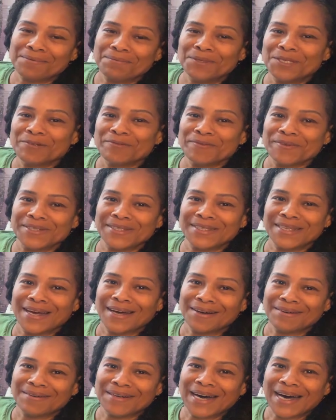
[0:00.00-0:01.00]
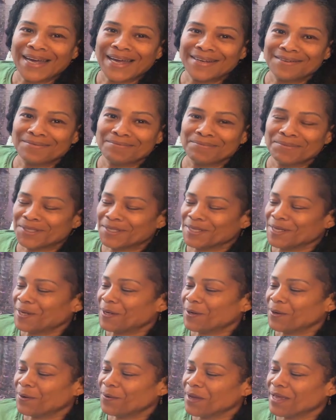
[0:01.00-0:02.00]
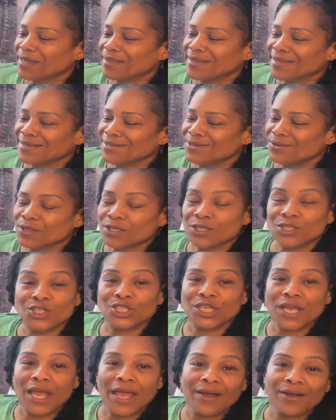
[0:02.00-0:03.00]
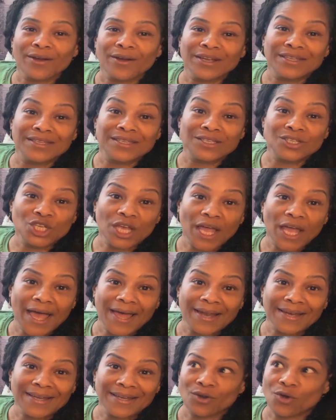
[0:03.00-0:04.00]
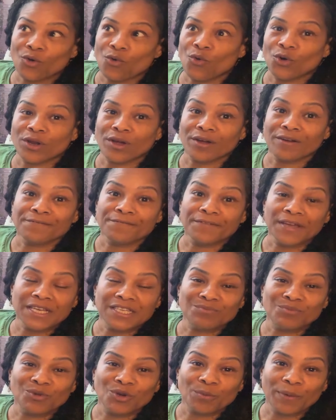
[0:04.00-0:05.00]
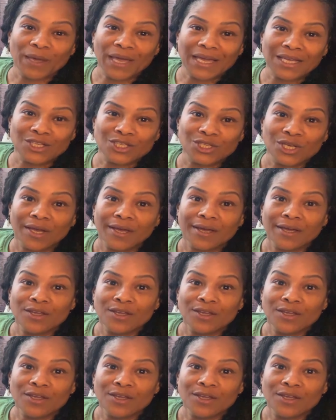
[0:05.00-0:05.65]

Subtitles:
different items, and then you can share in the chat and on our Facebook page.